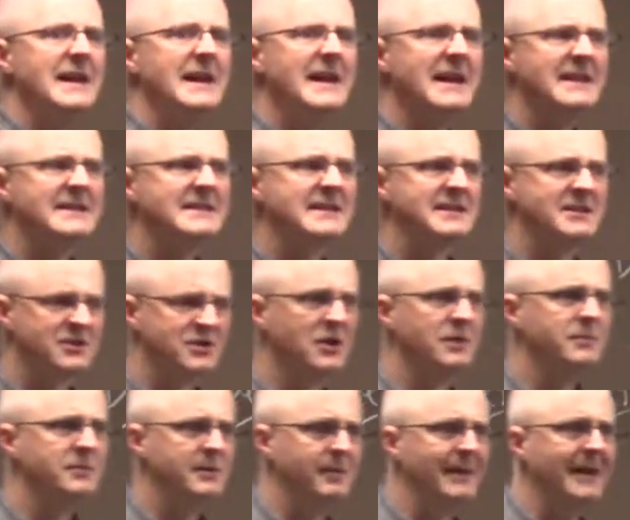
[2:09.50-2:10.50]
it's
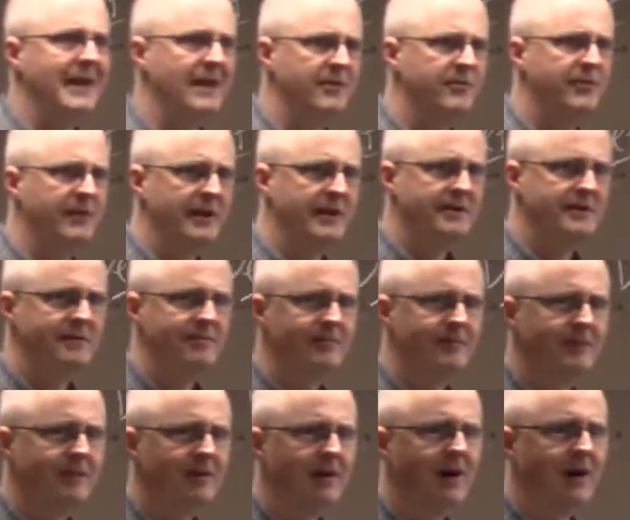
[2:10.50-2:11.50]
assumed to be infinite
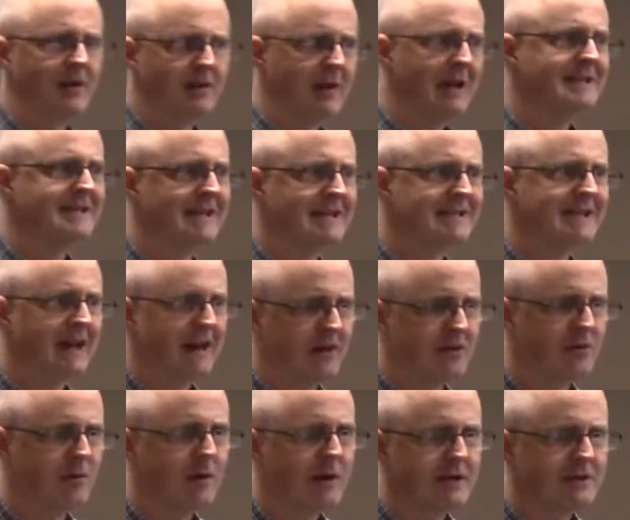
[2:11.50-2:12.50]
unless I say
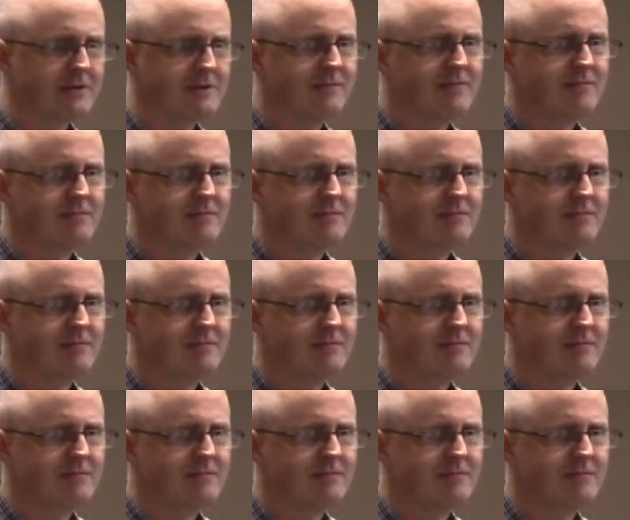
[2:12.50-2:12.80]
otherwise.